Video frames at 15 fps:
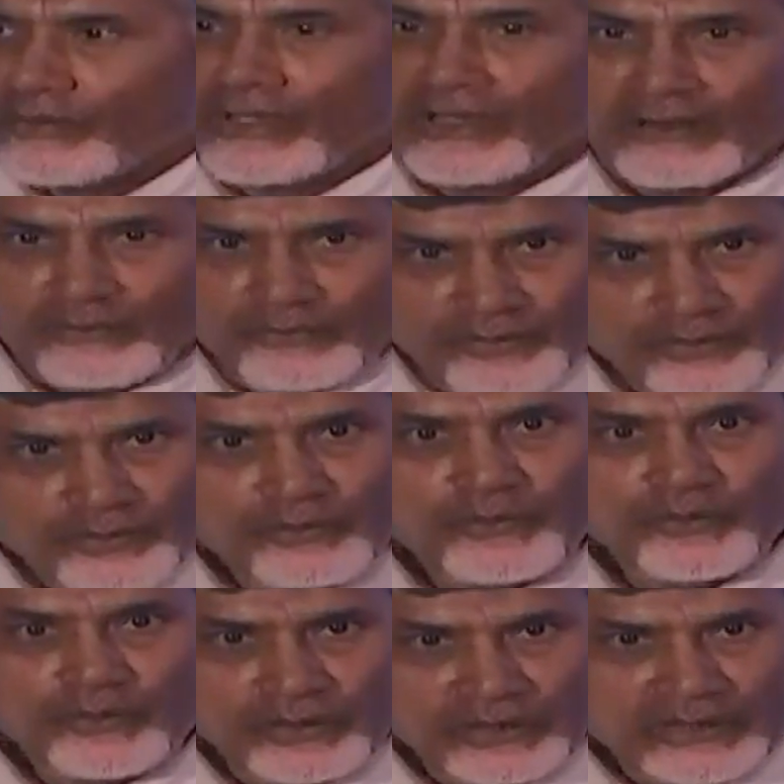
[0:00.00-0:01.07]
We are
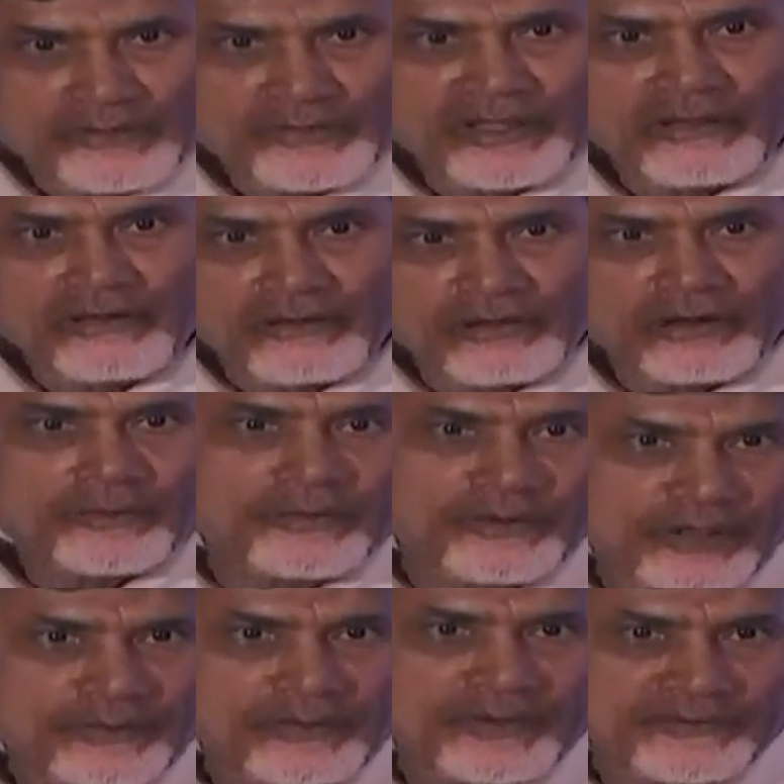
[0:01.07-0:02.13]
overcoming all
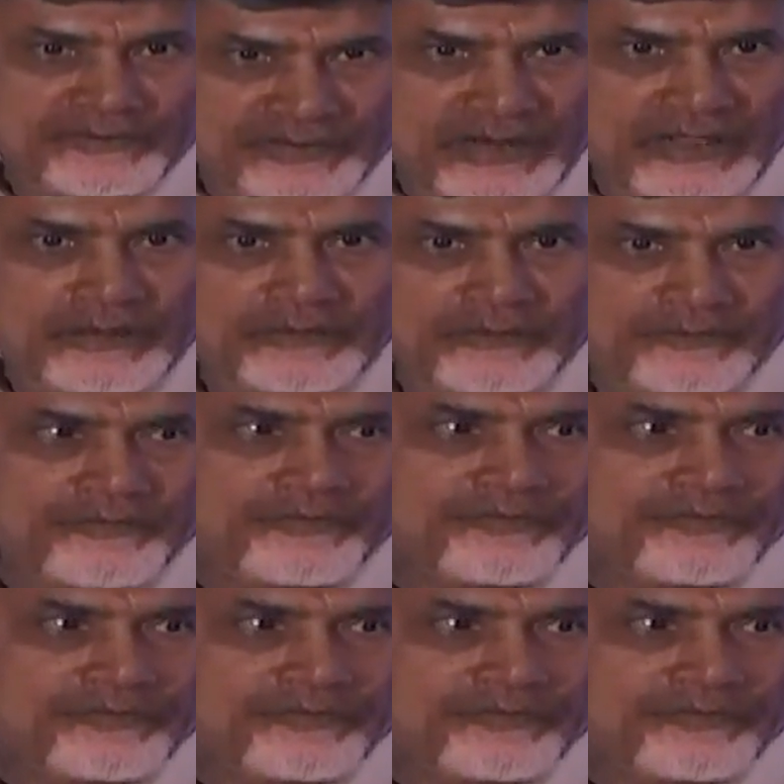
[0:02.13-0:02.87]
problems now.